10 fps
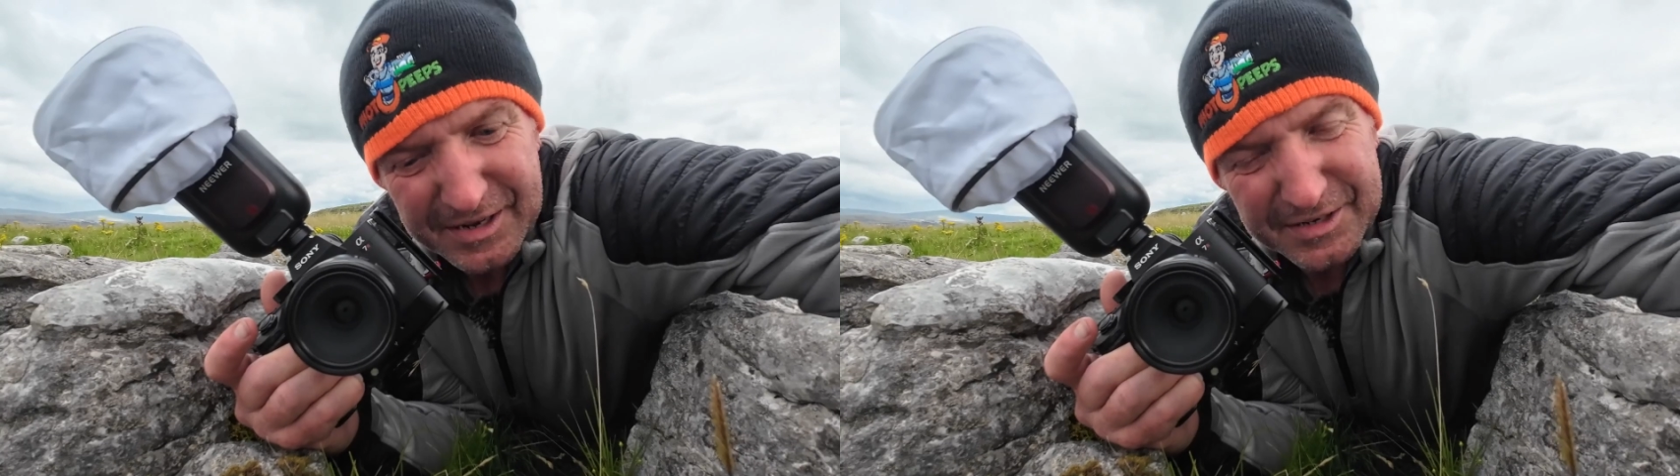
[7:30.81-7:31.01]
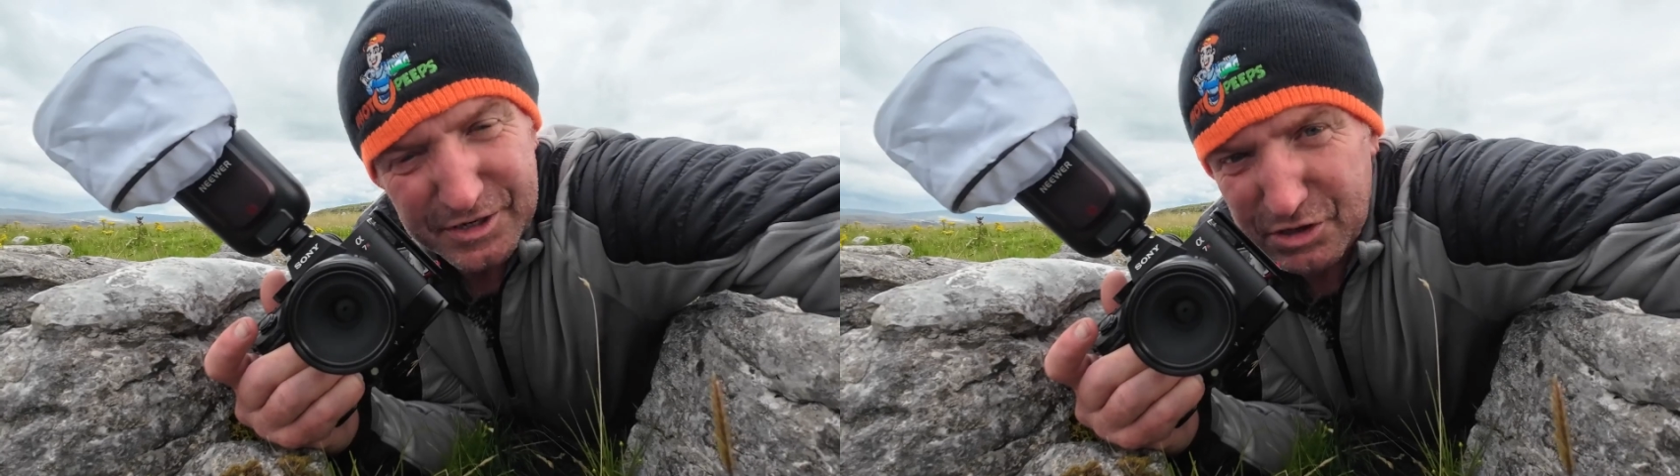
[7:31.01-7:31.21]

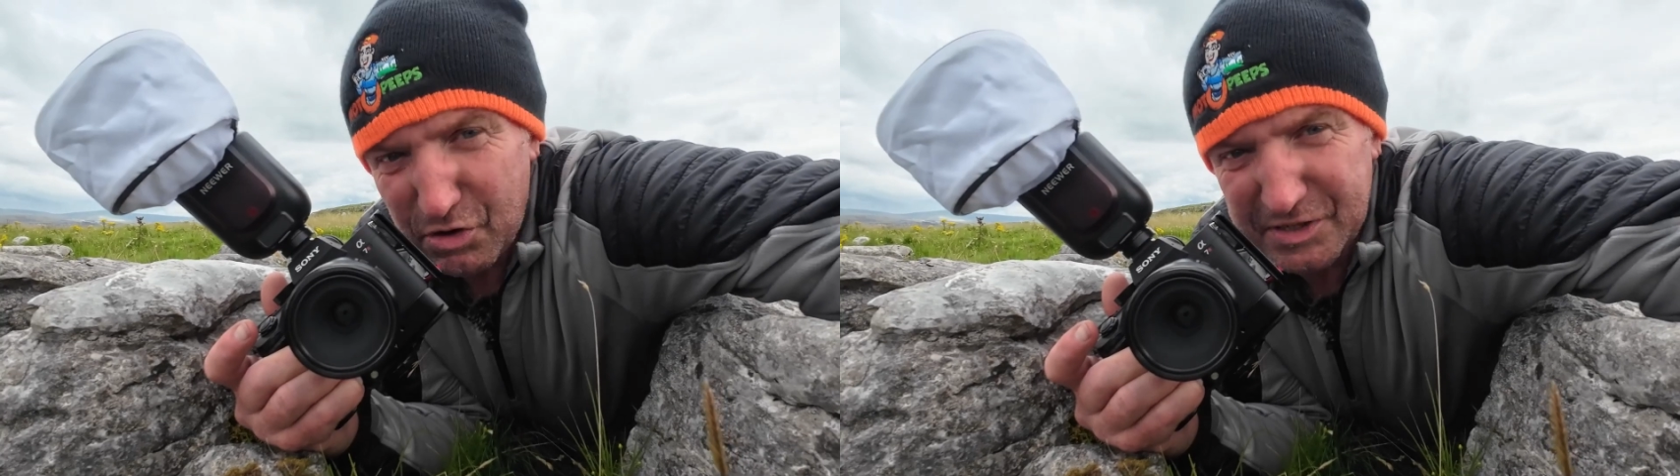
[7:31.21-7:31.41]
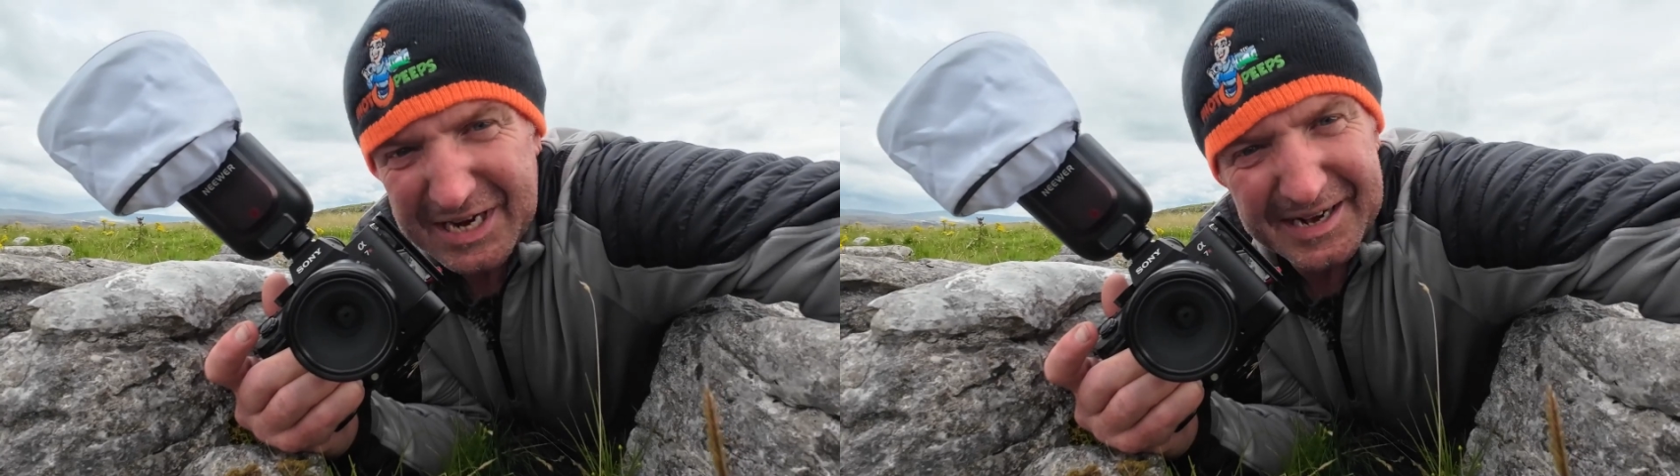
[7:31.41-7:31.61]
Don't know
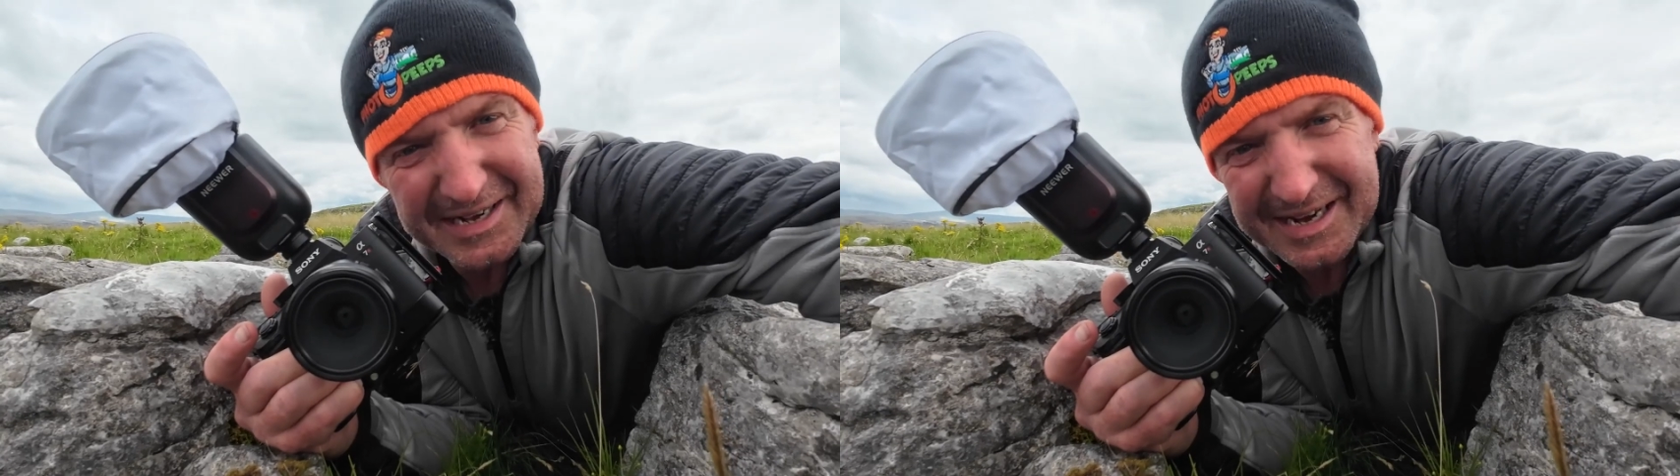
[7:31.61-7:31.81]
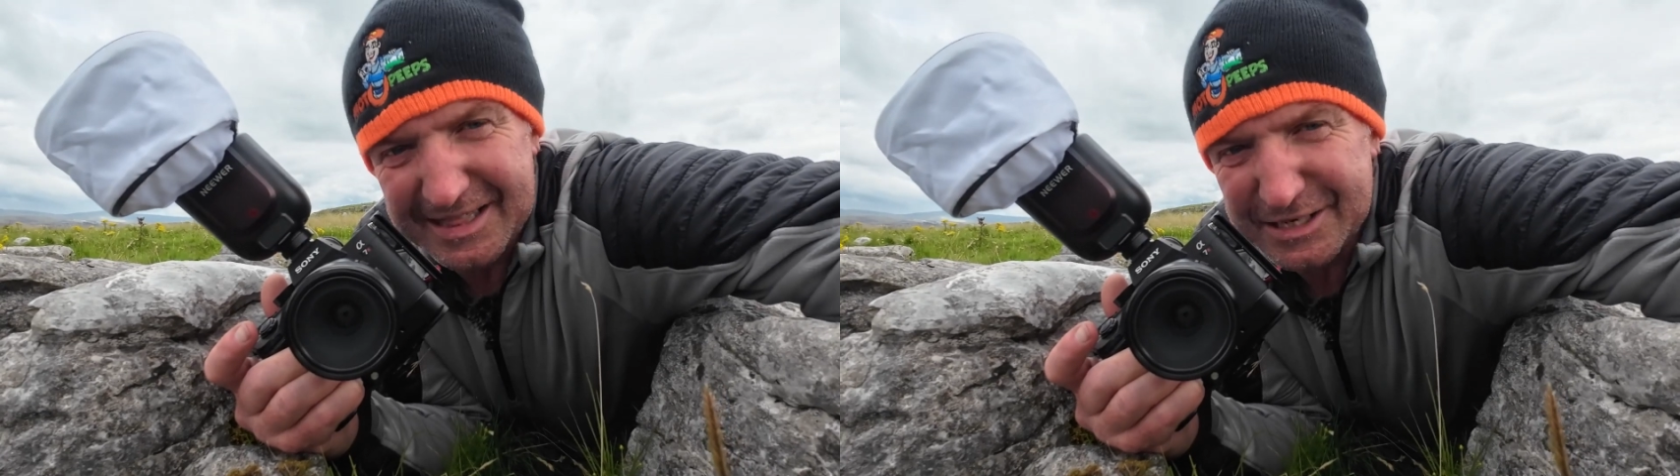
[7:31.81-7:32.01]
whose
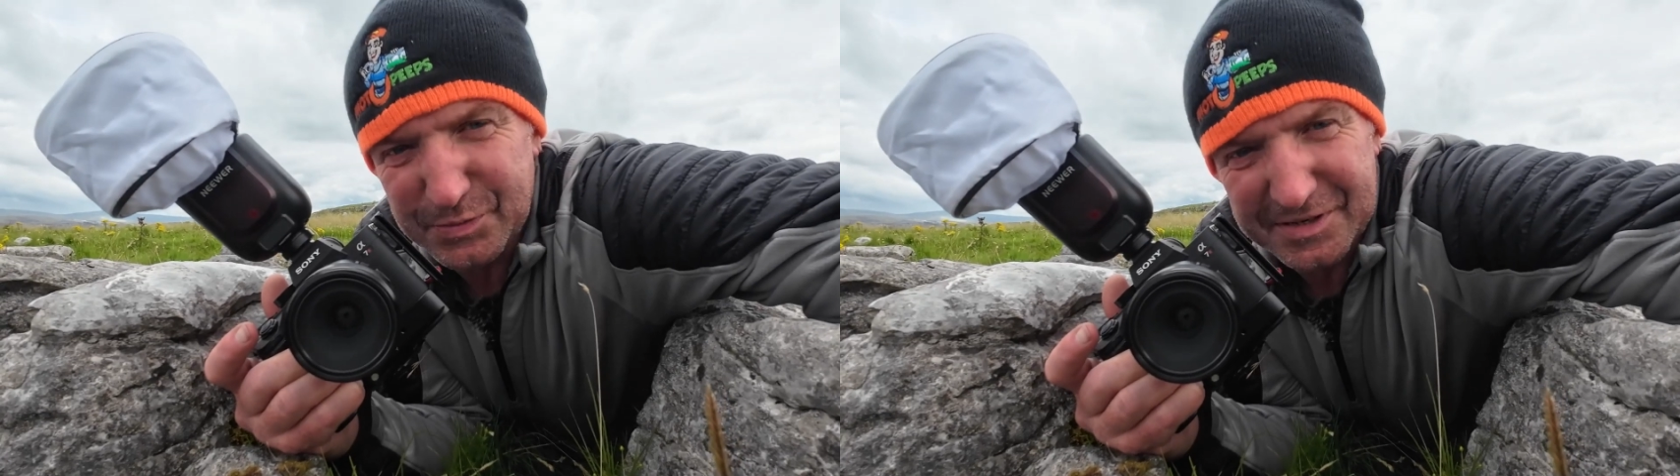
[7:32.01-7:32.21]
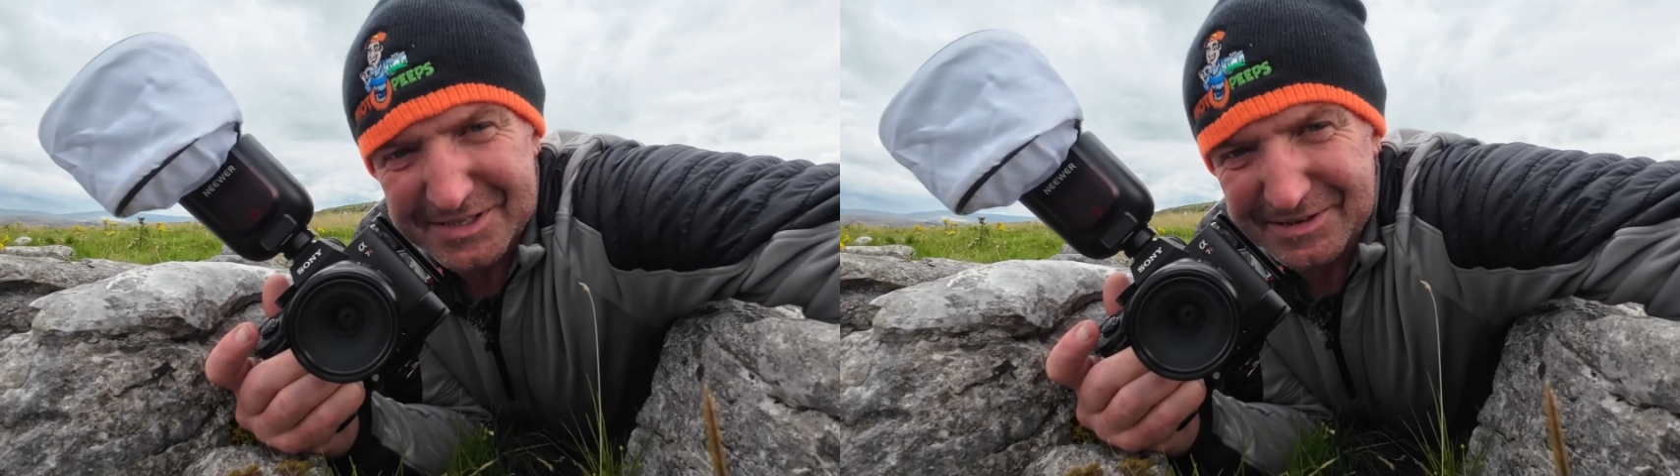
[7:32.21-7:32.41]
idea this
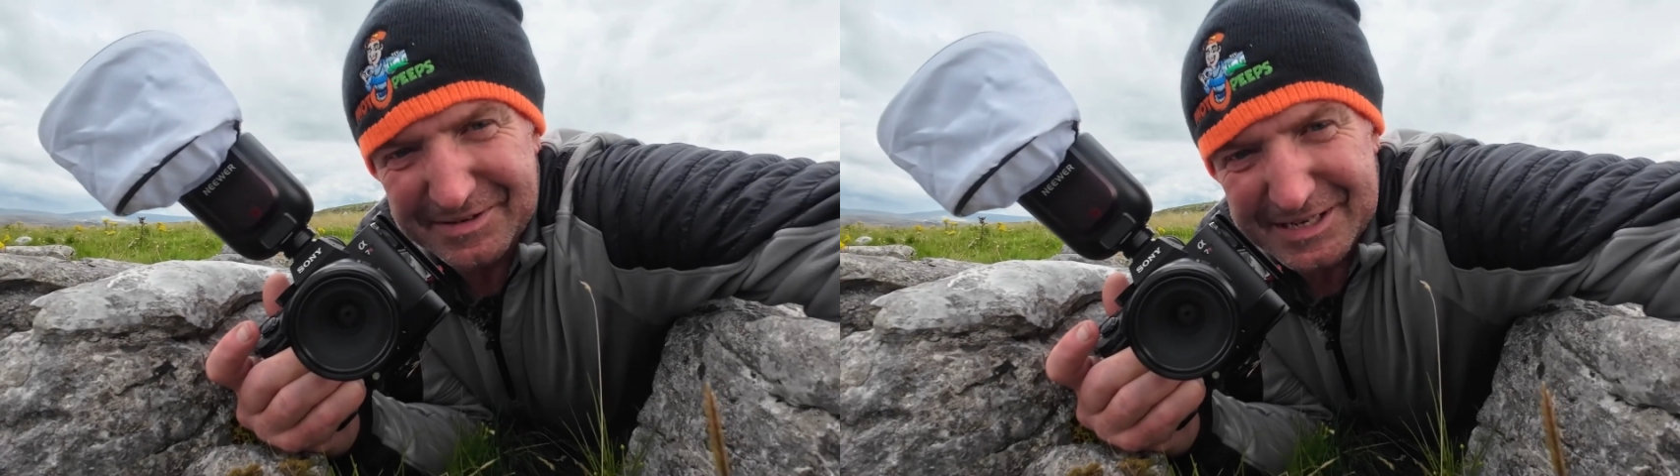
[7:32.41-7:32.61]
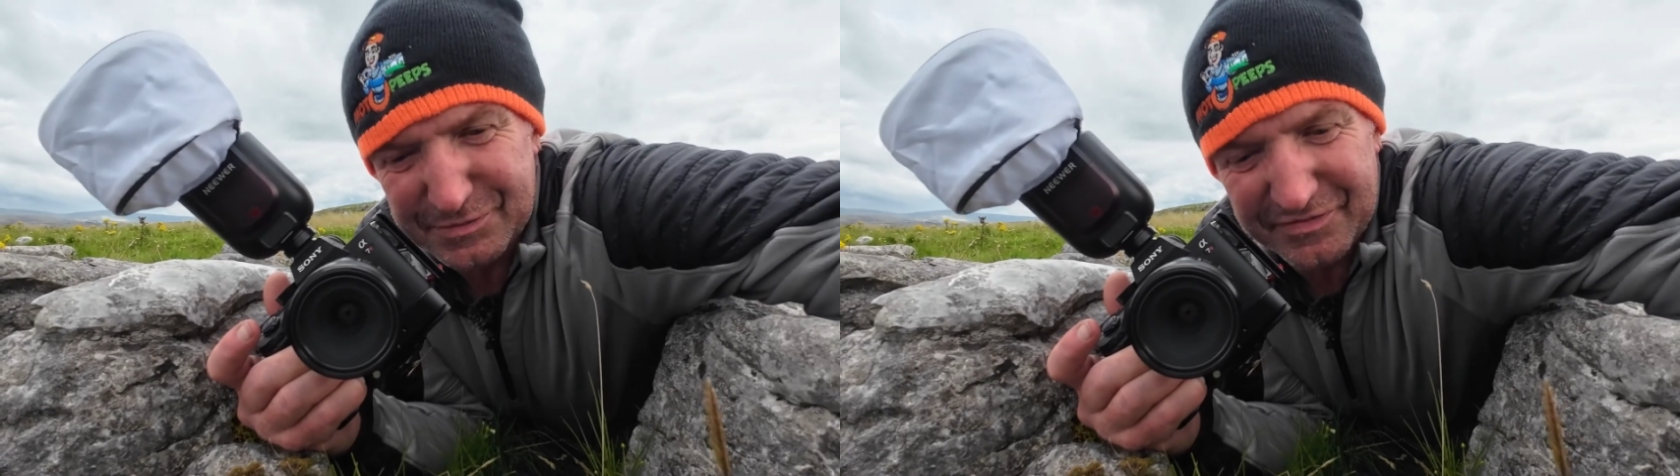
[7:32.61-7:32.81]
was to do with
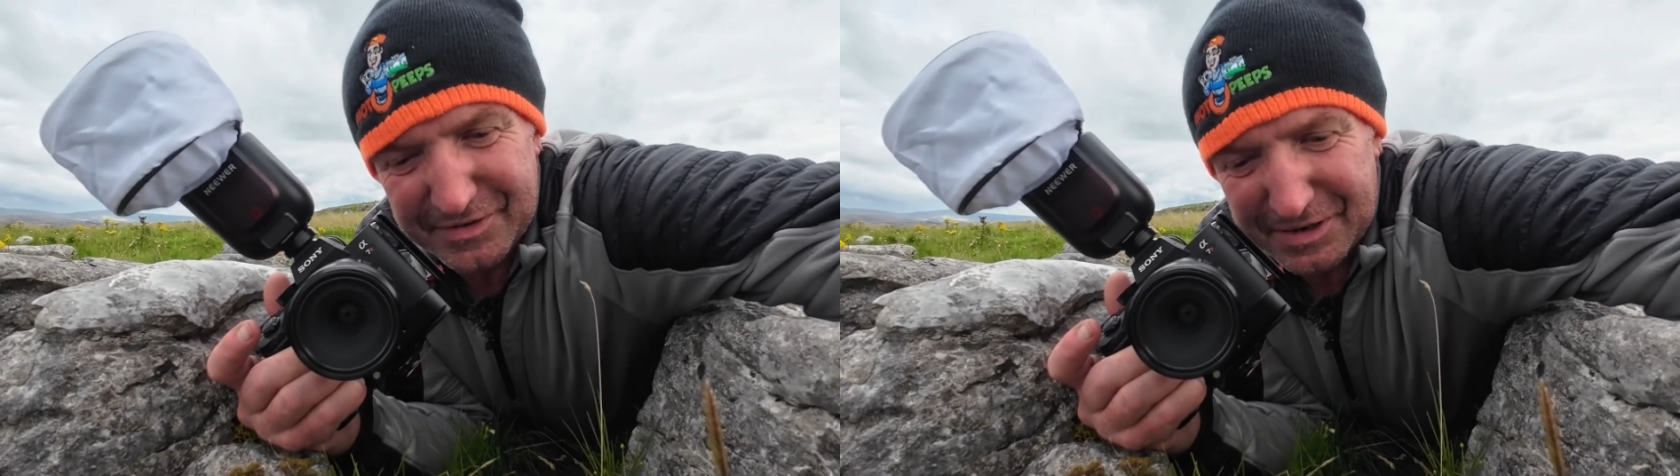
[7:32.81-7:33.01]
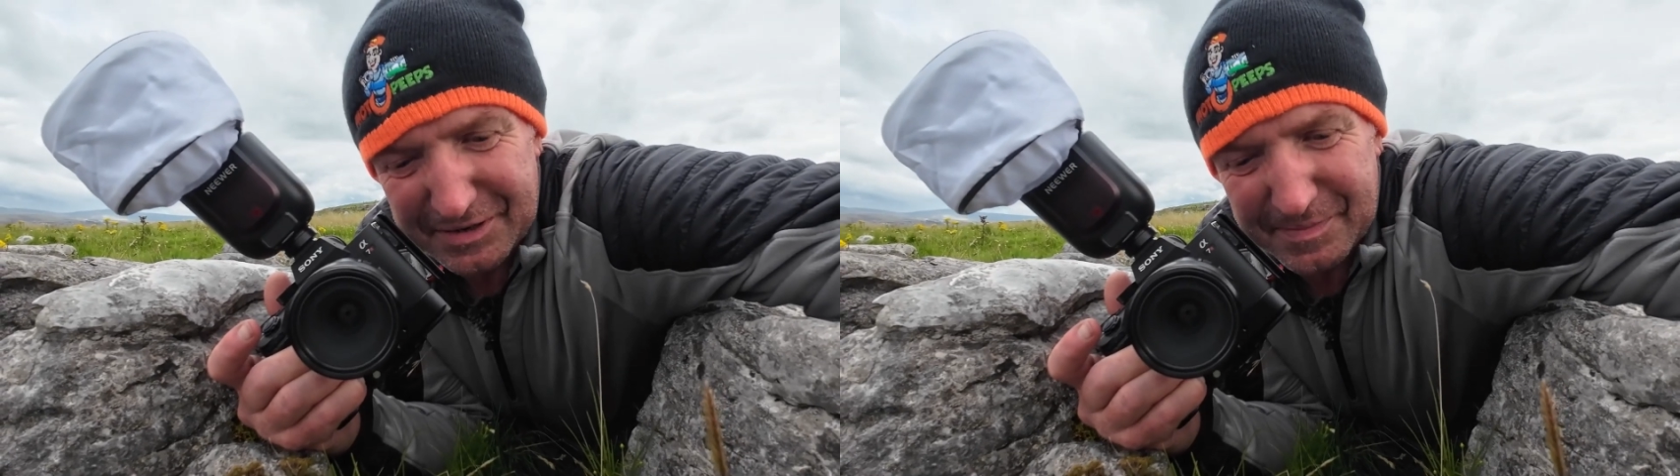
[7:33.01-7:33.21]
this vlog,